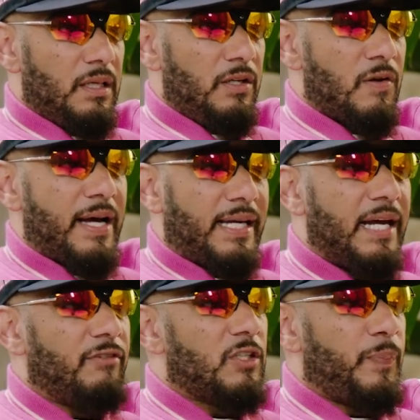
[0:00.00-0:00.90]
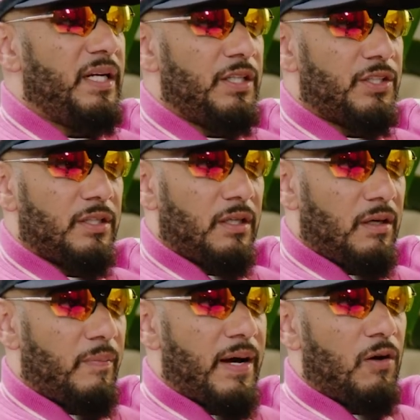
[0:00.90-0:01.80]
you know, I gave a speech
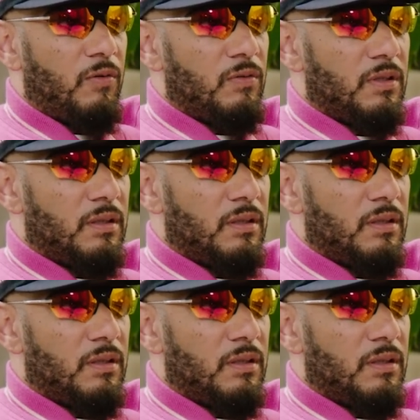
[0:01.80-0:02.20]
about